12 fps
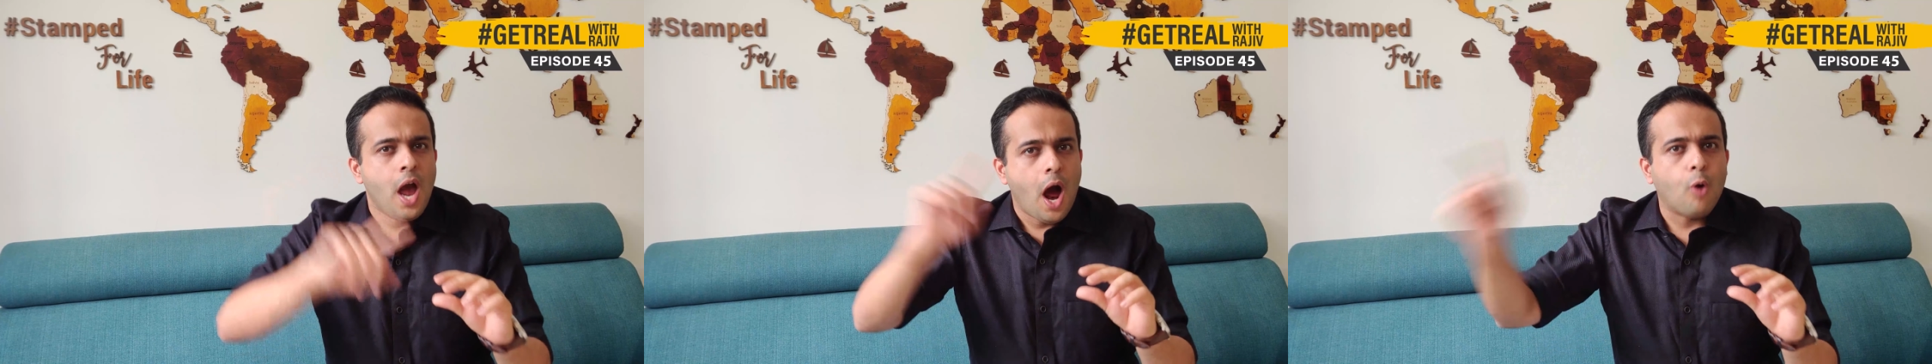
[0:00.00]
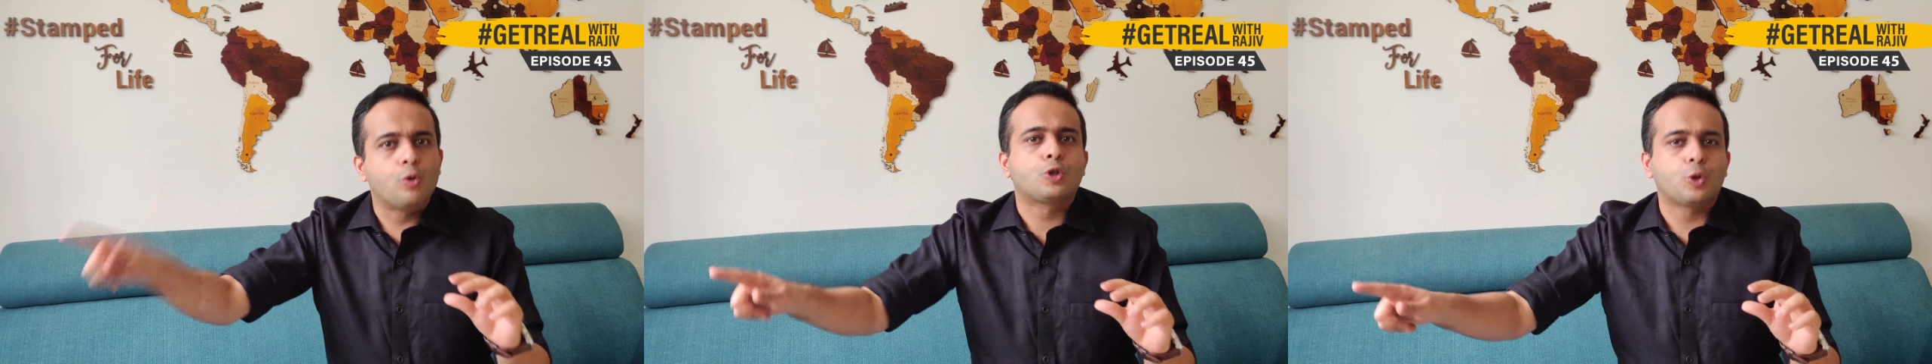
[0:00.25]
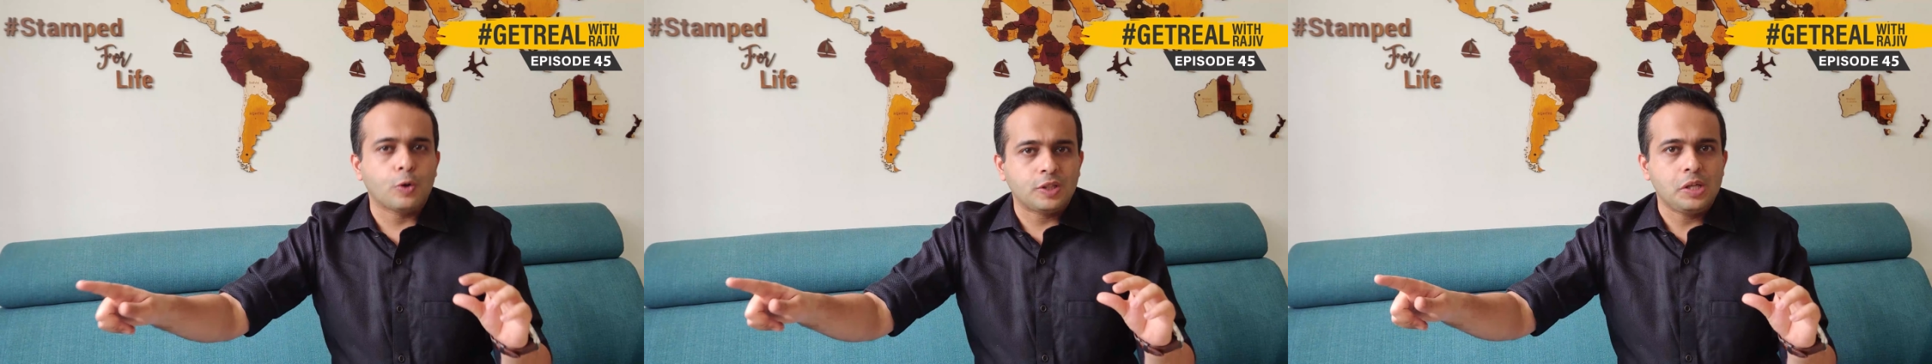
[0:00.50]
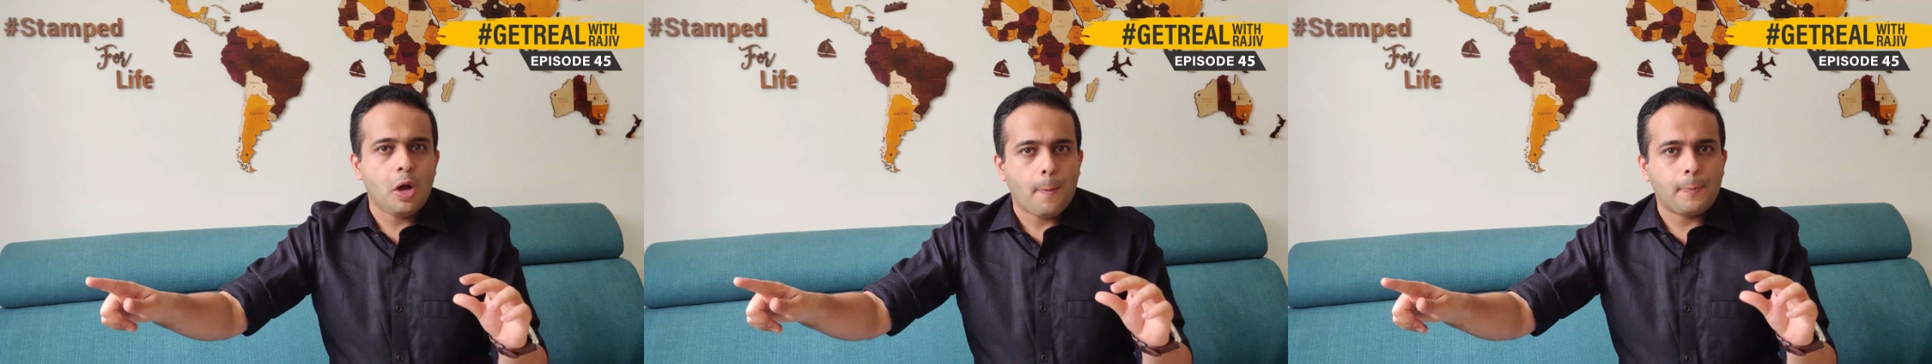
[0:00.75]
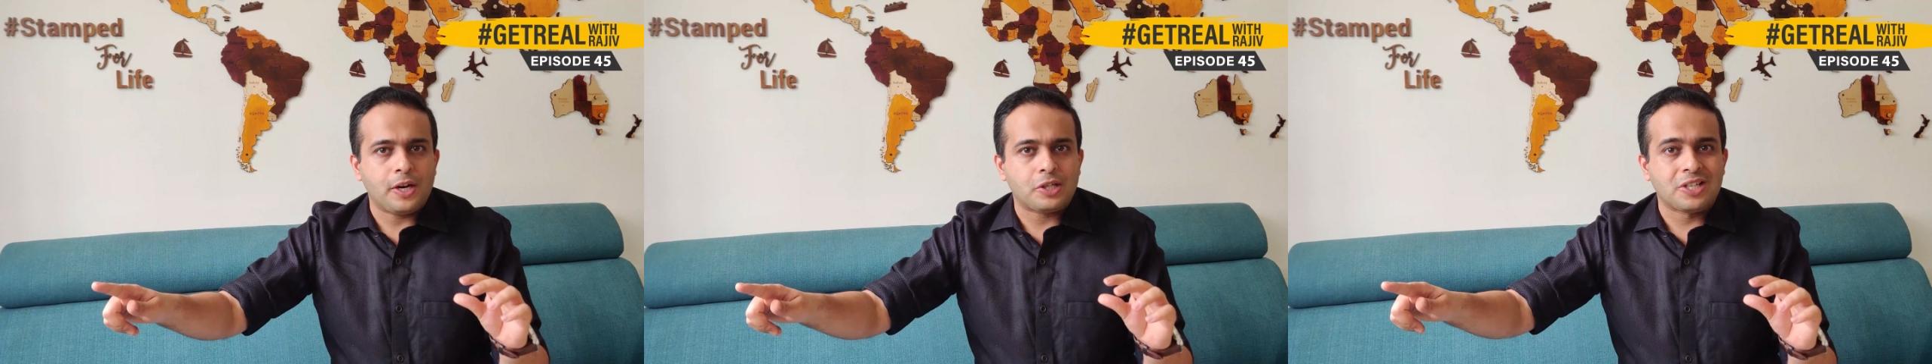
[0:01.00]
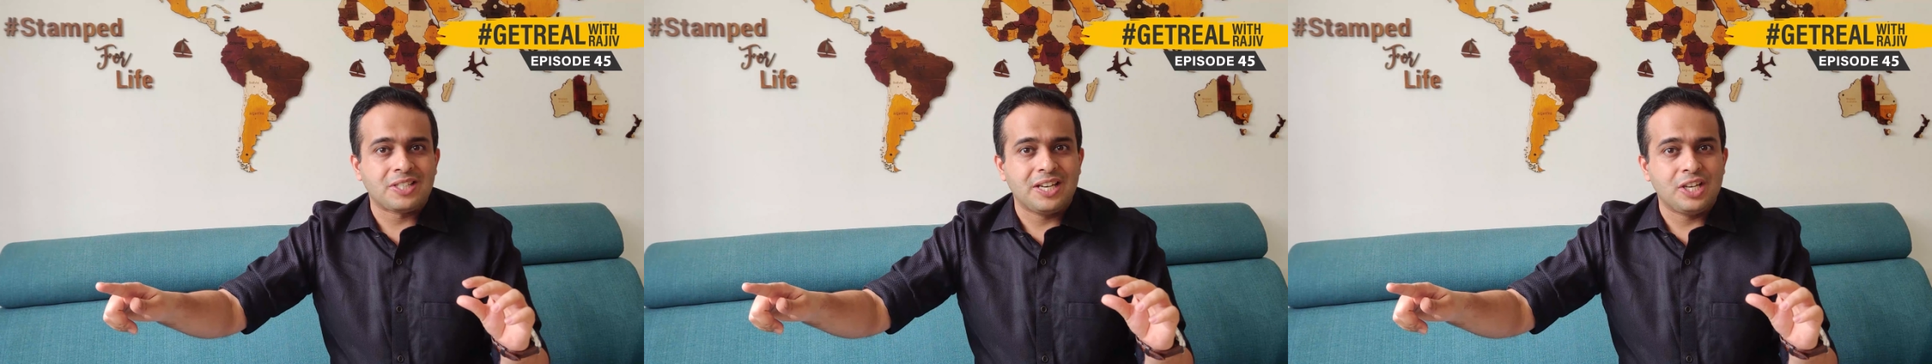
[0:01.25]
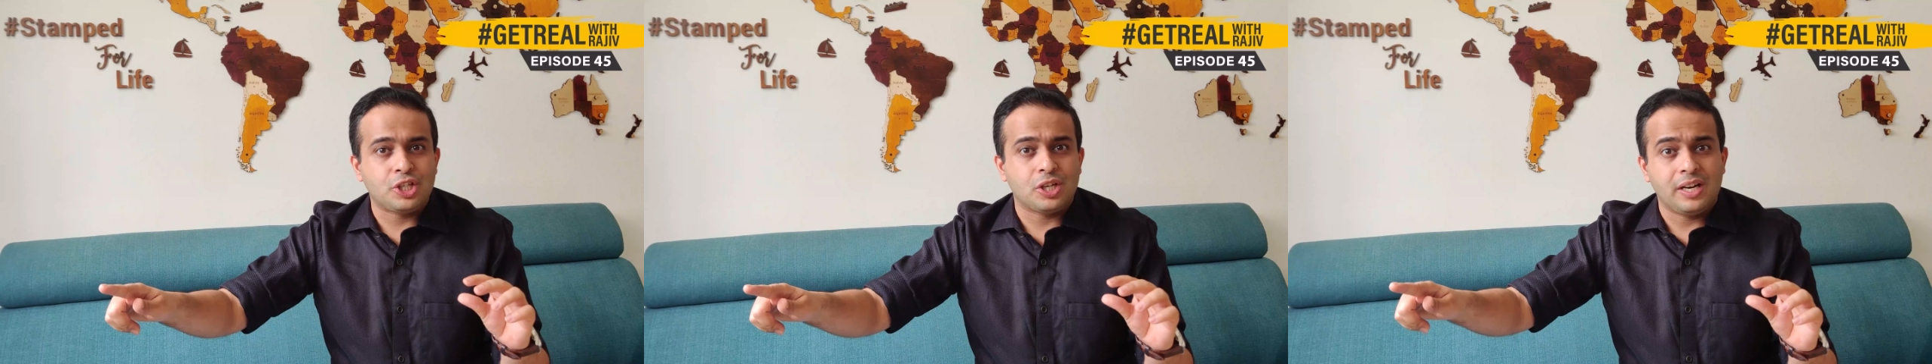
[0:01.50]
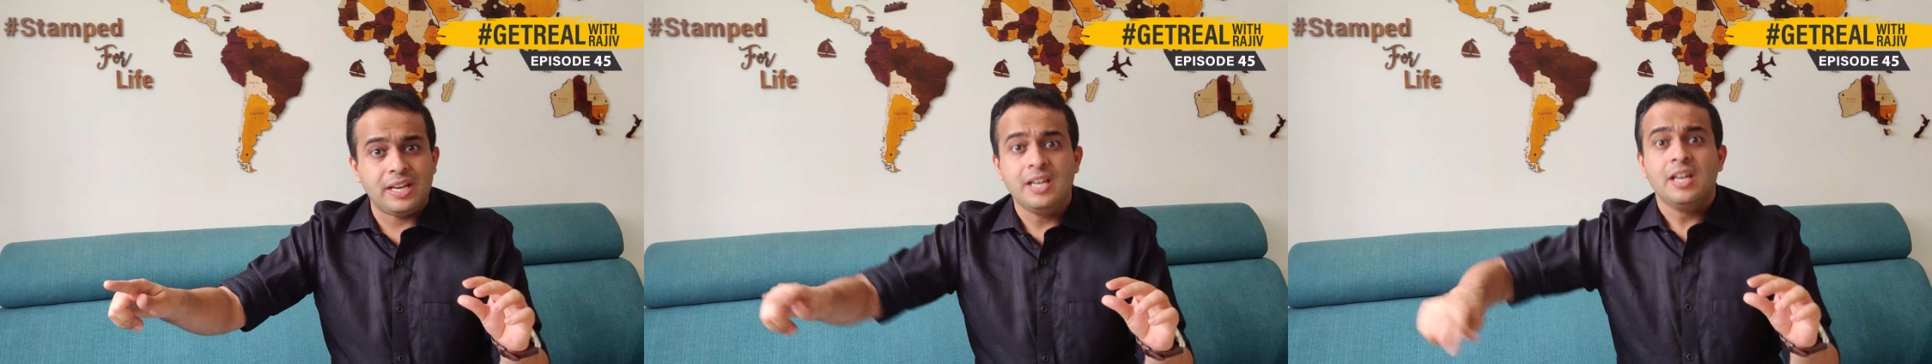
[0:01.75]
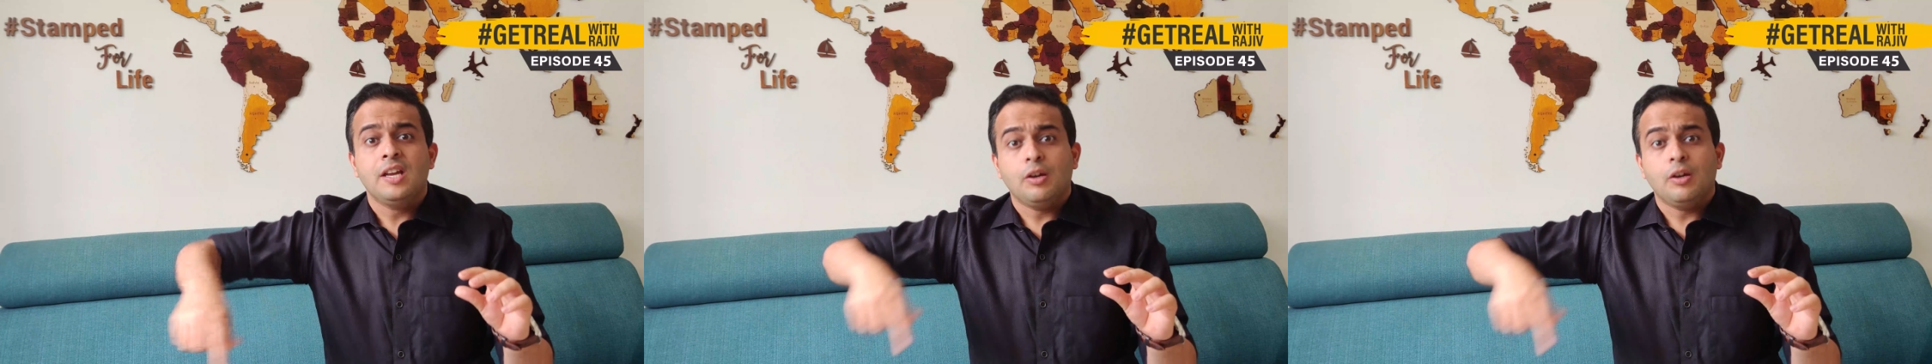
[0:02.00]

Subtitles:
outsource the operations initially.